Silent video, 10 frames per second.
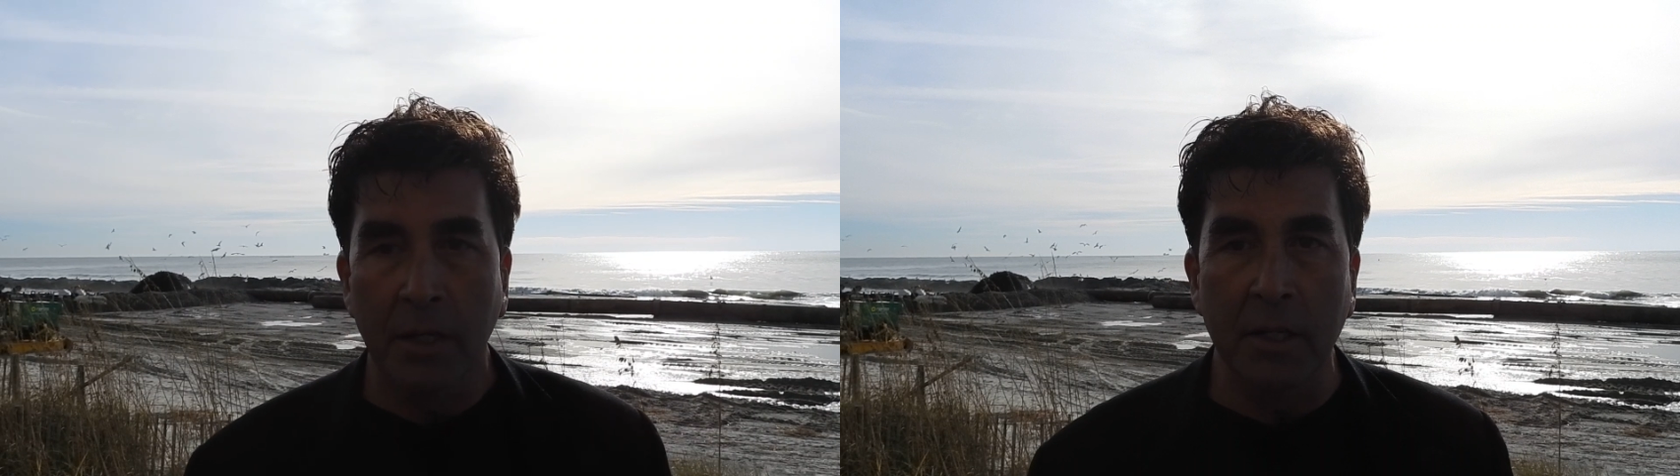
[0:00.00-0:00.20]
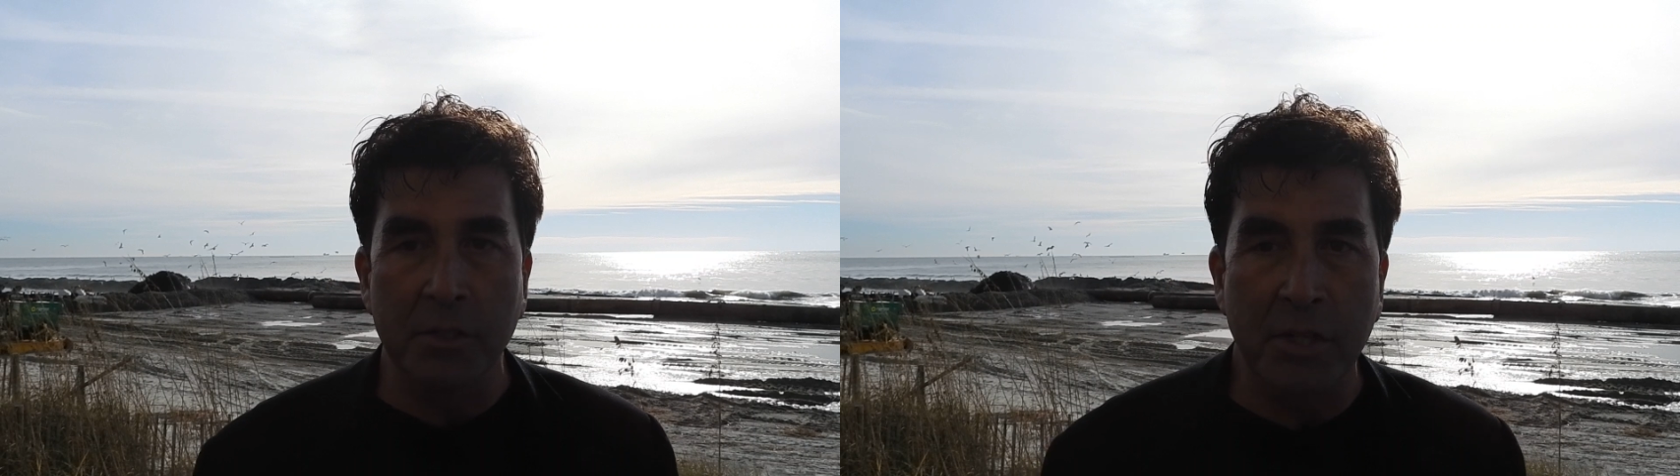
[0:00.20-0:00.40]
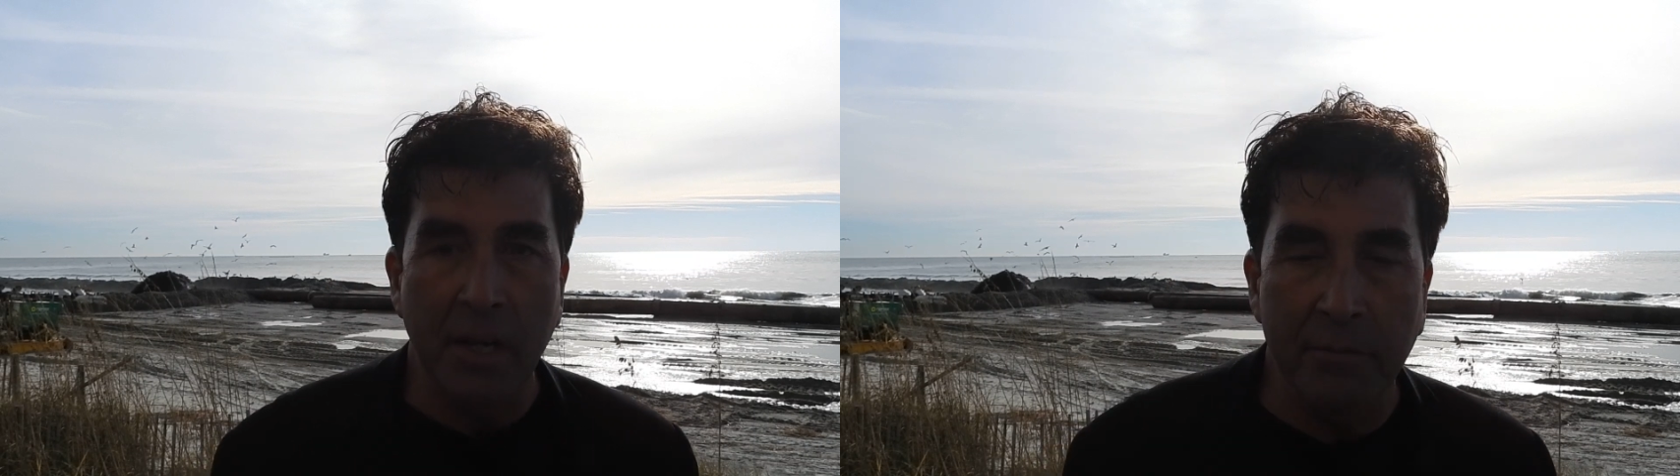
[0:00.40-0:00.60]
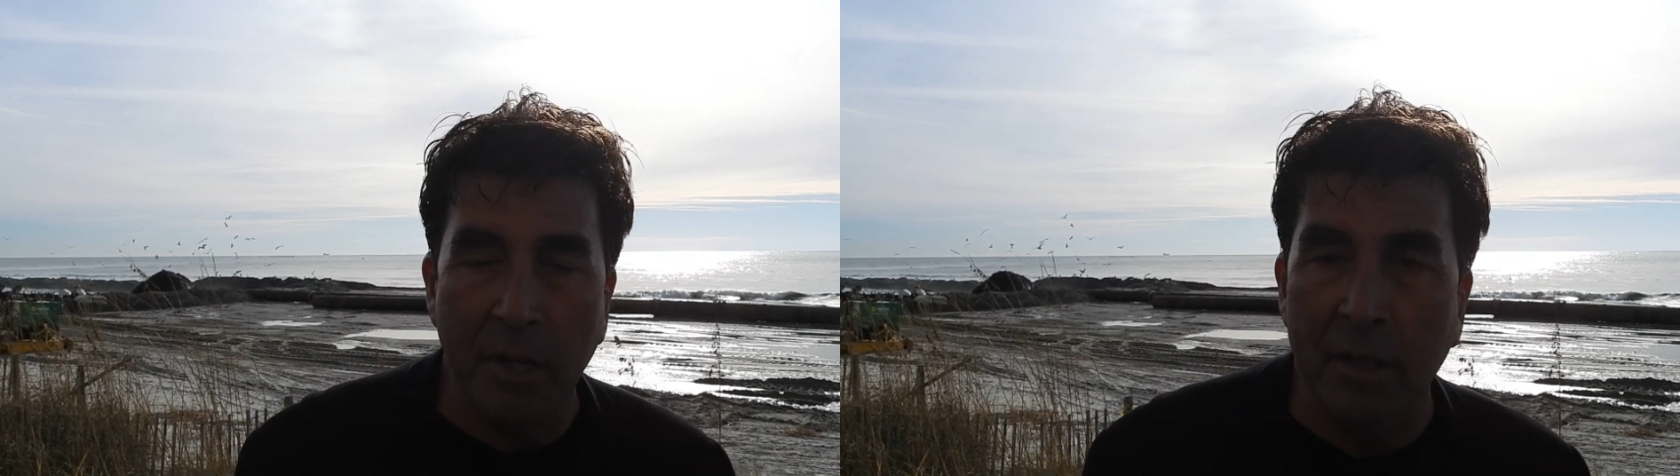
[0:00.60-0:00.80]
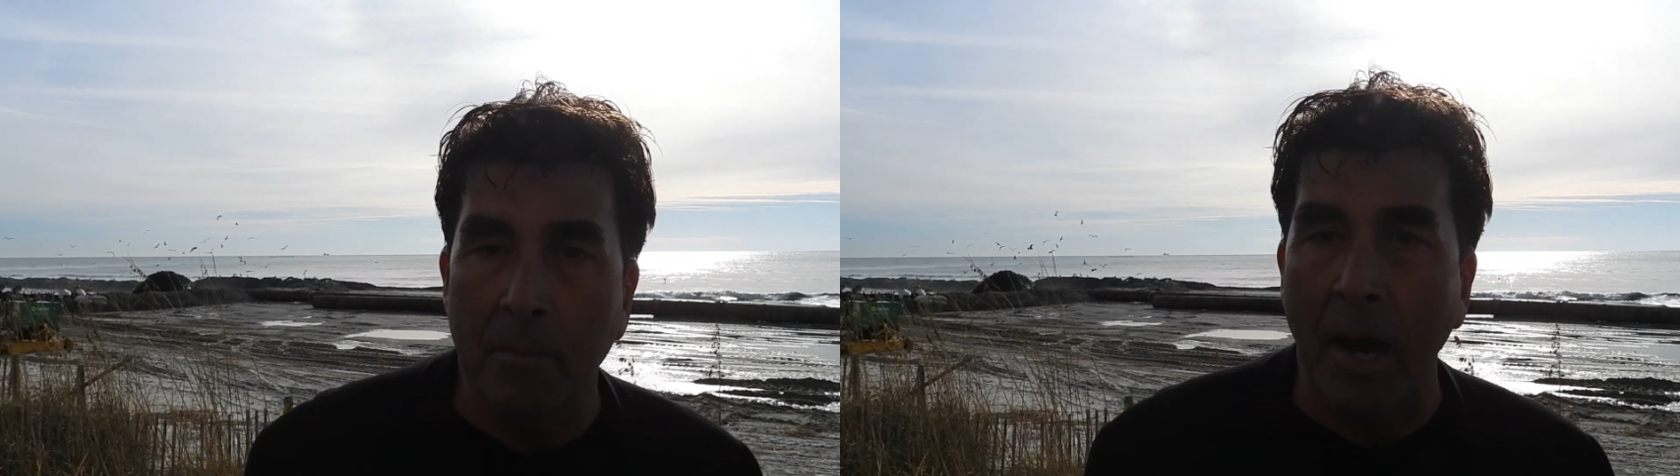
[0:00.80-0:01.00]
conceived
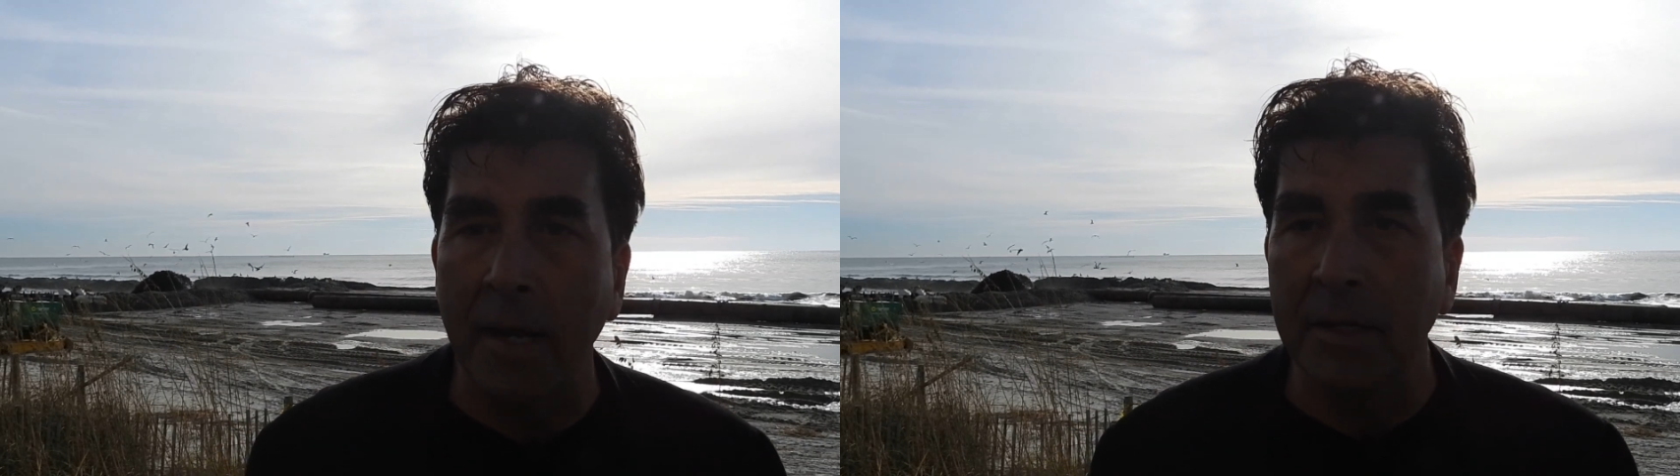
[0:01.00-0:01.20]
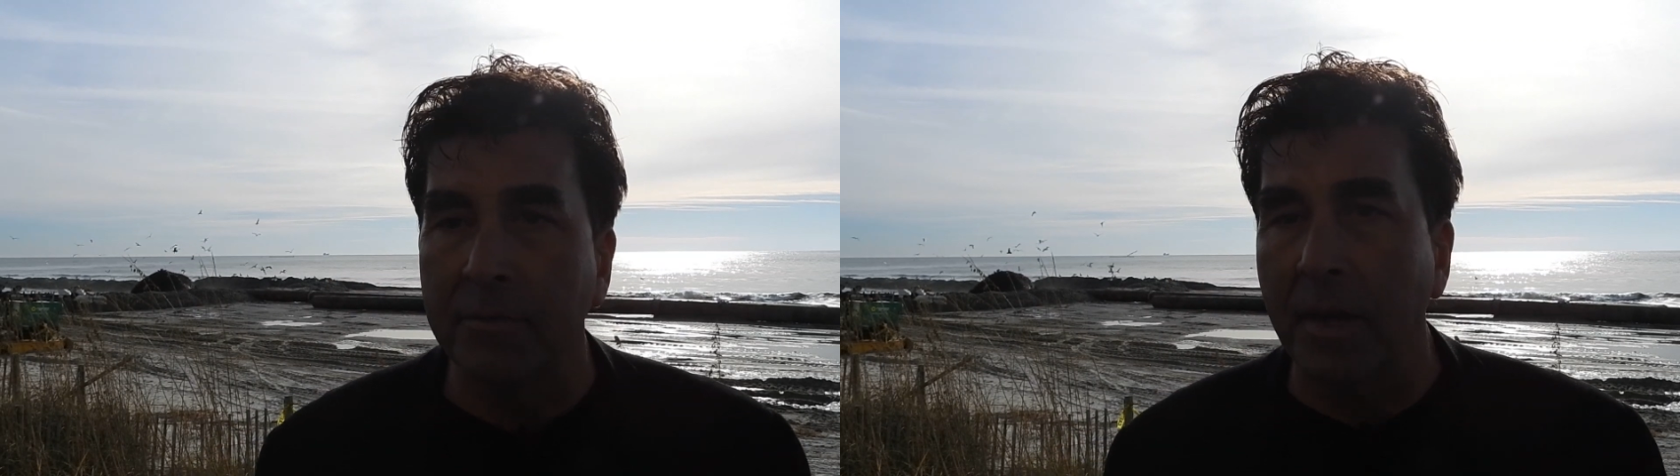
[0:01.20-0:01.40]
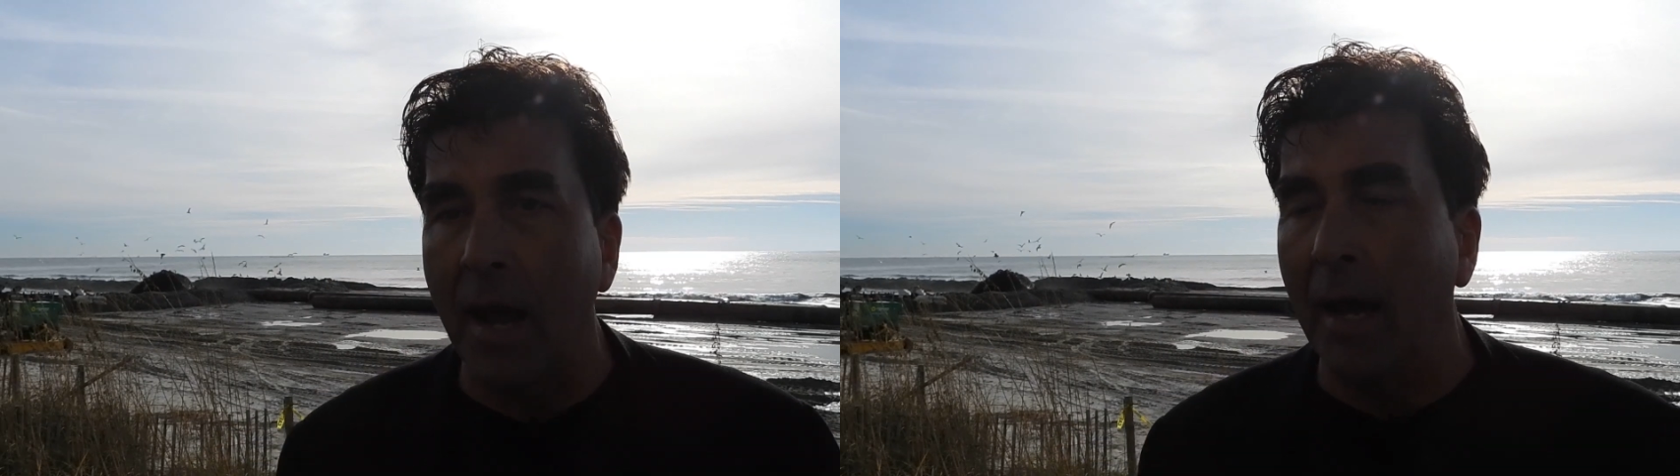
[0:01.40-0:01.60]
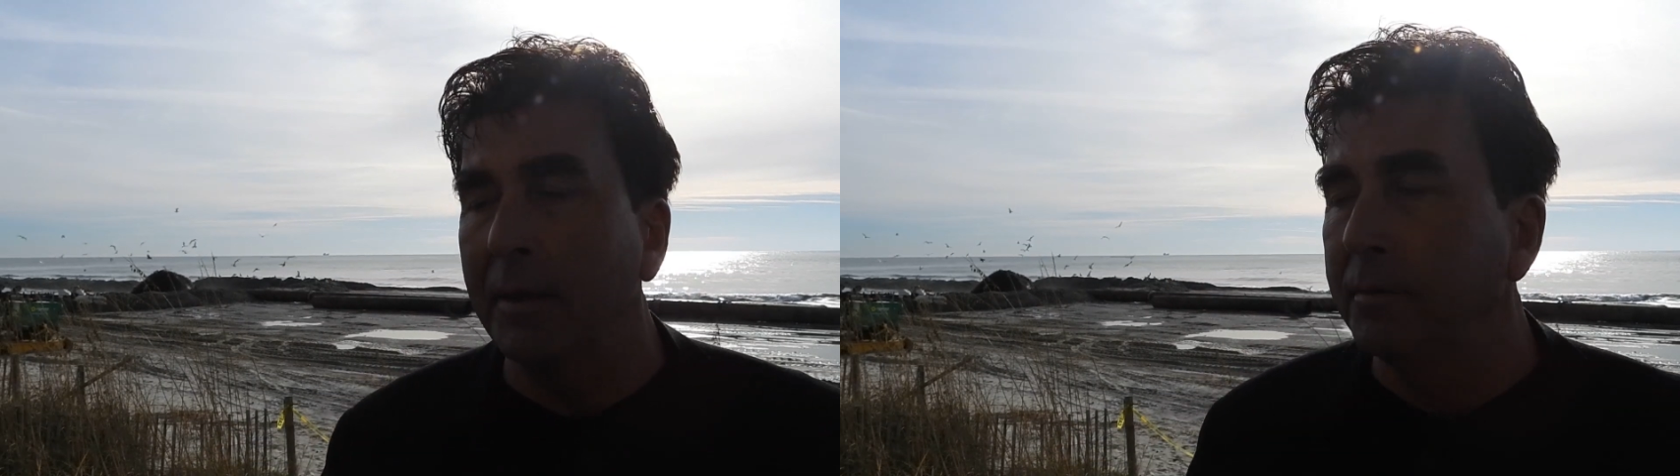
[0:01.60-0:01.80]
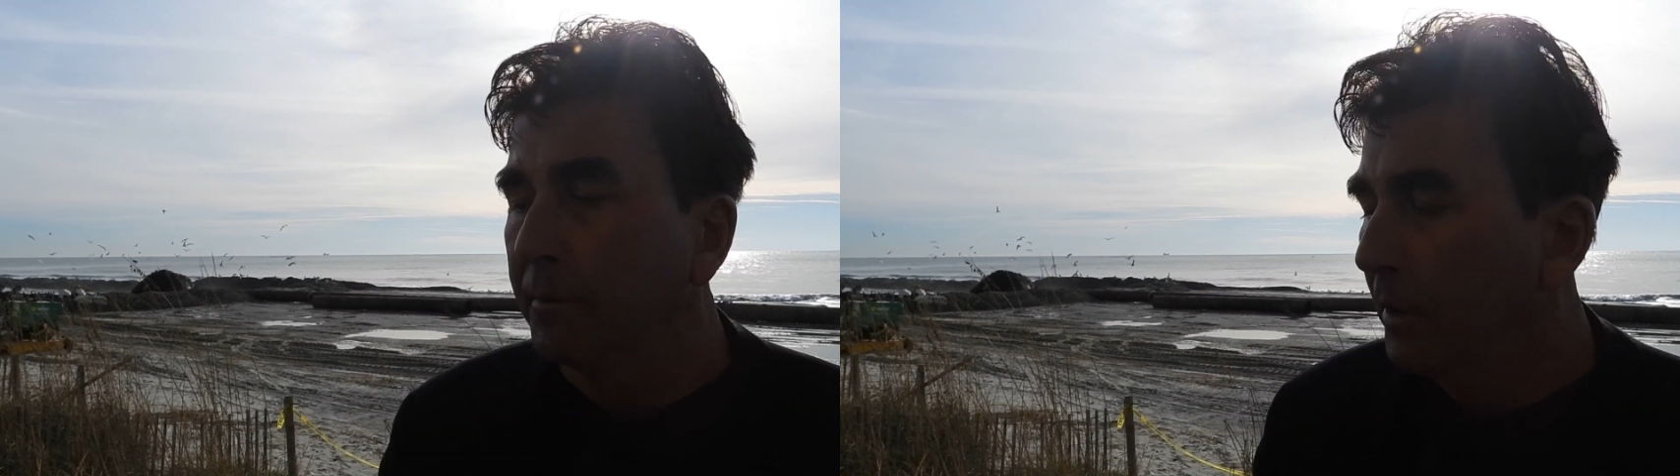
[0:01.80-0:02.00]
in the mind of
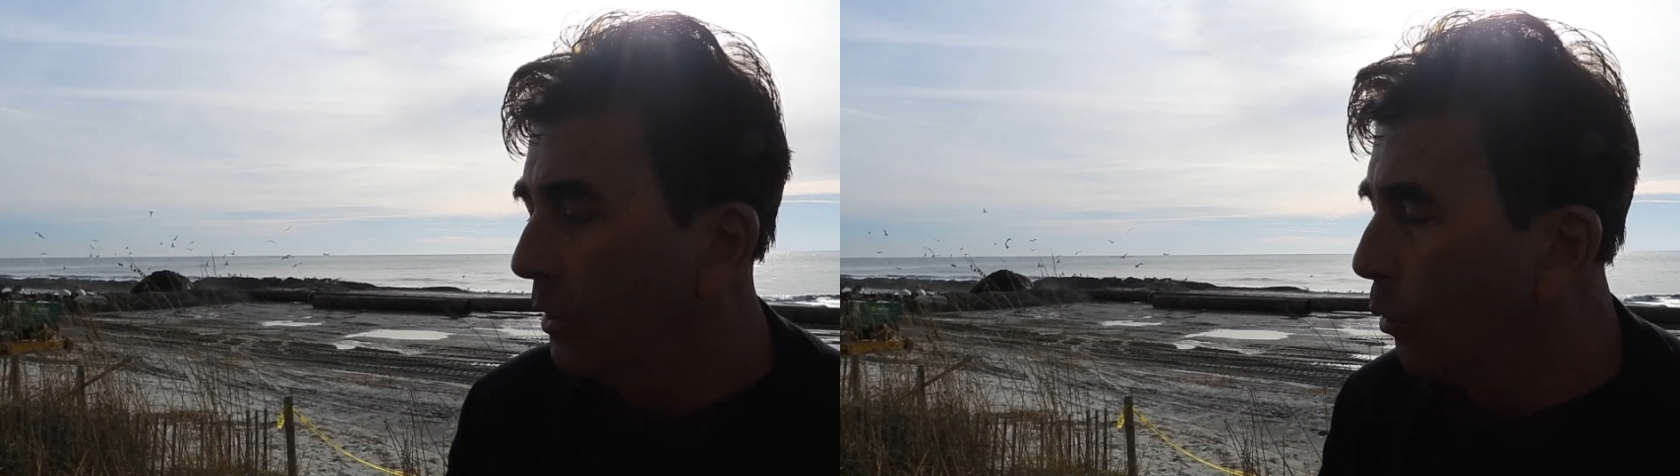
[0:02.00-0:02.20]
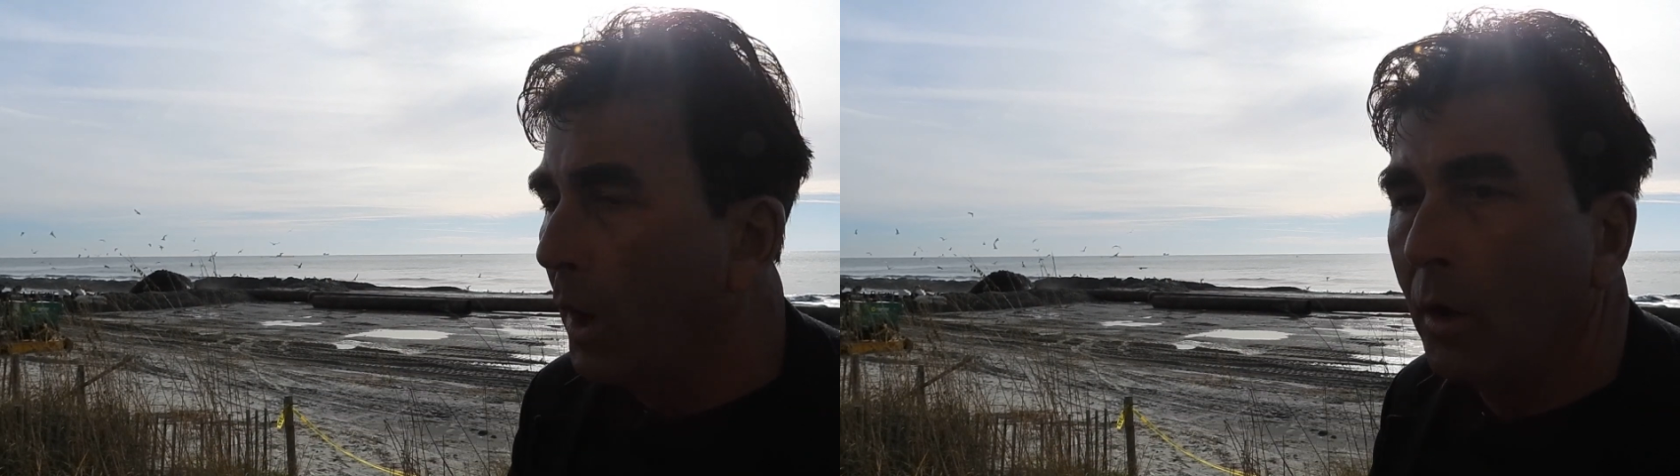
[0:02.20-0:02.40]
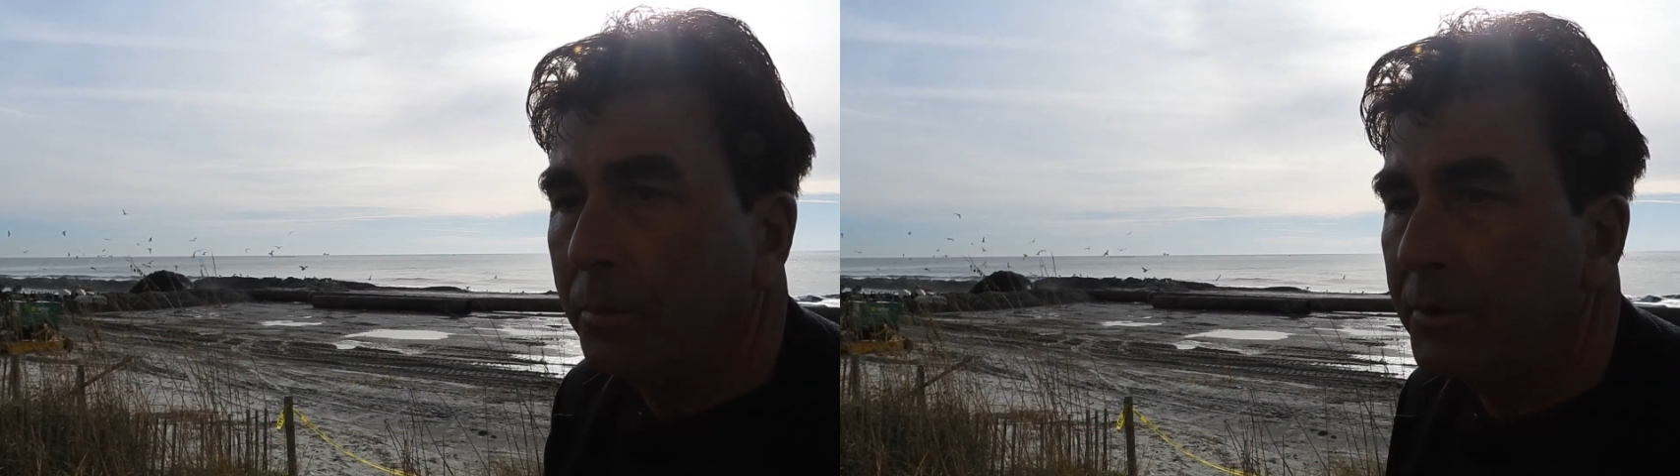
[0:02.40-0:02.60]
God well